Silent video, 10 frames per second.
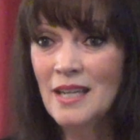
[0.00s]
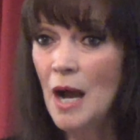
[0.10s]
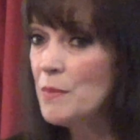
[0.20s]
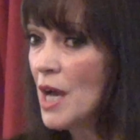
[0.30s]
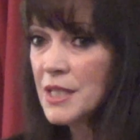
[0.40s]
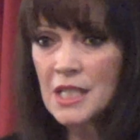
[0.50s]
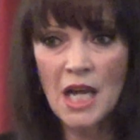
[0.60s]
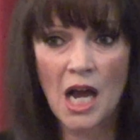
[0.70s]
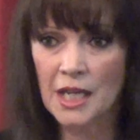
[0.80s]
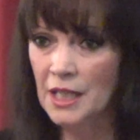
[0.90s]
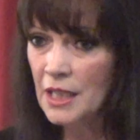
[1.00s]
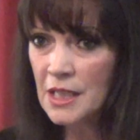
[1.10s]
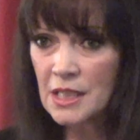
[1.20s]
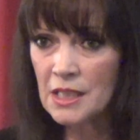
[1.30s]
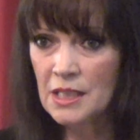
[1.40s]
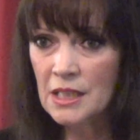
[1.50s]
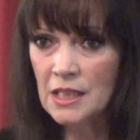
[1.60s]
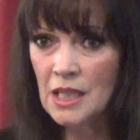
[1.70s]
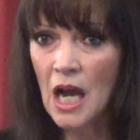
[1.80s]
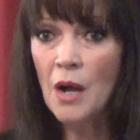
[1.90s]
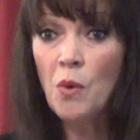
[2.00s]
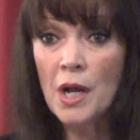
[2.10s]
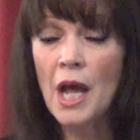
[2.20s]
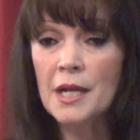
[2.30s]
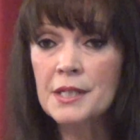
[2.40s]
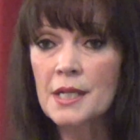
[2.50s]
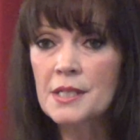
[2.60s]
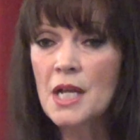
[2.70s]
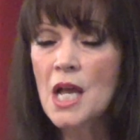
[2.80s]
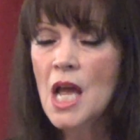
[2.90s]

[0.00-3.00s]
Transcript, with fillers: I'm not denying it. I want access.